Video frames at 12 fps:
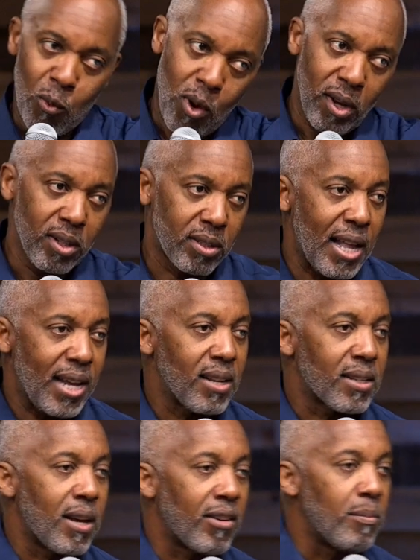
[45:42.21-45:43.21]
one looks like the
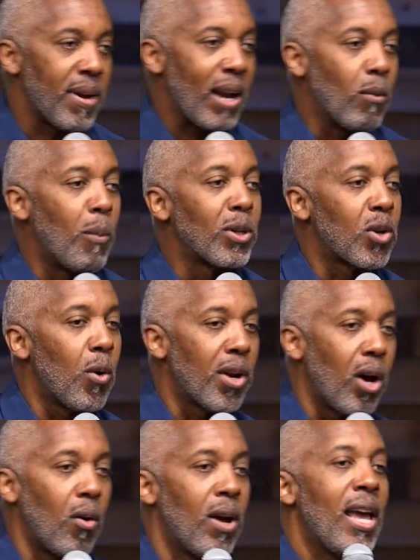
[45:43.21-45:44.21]
Son of Man. What was going
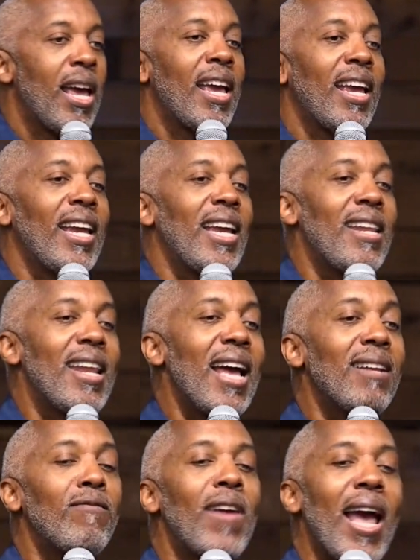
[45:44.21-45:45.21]
on? In
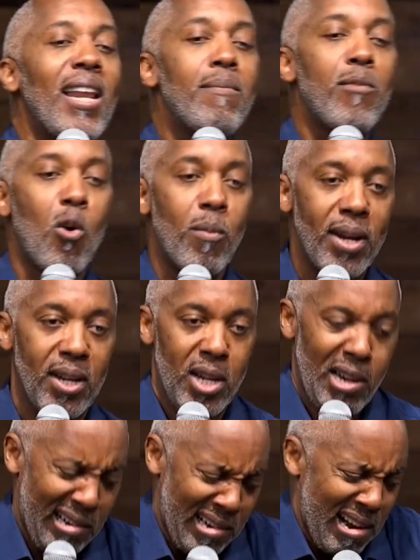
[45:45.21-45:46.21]
that valley
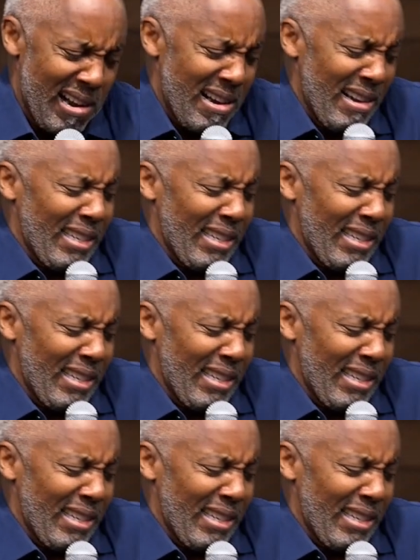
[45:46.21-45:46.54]
moment, God